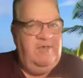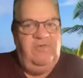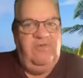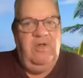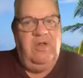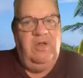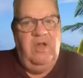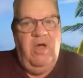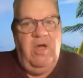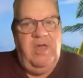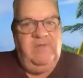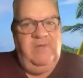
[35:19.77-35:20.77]
He's not
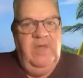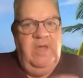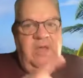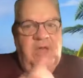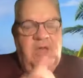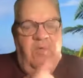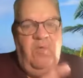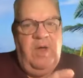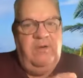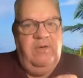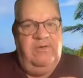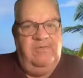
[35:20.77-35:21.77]
aligned. You got
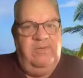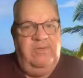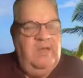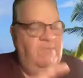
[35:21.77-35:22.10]
one honest,